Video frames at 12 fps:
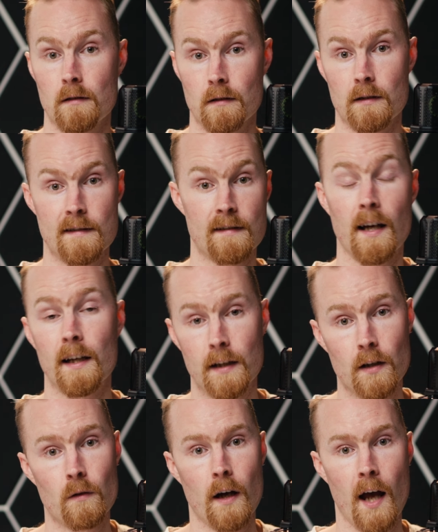Side
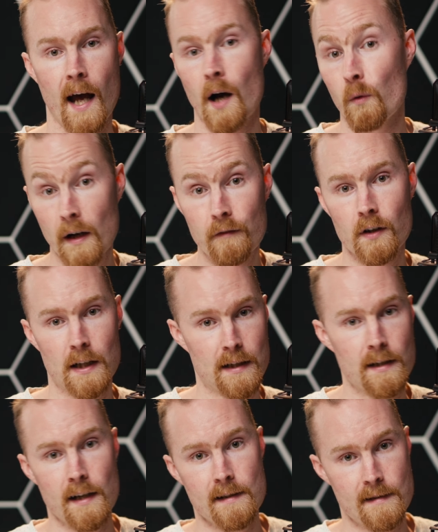note, however it
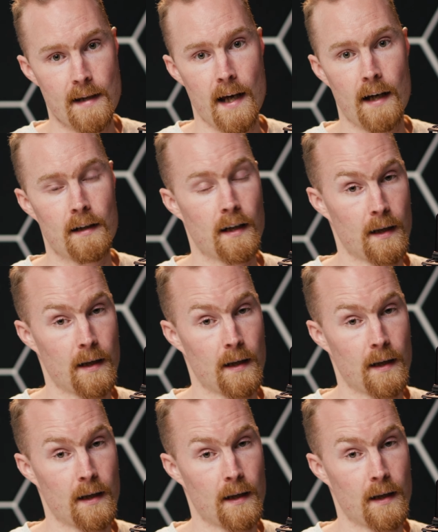does that,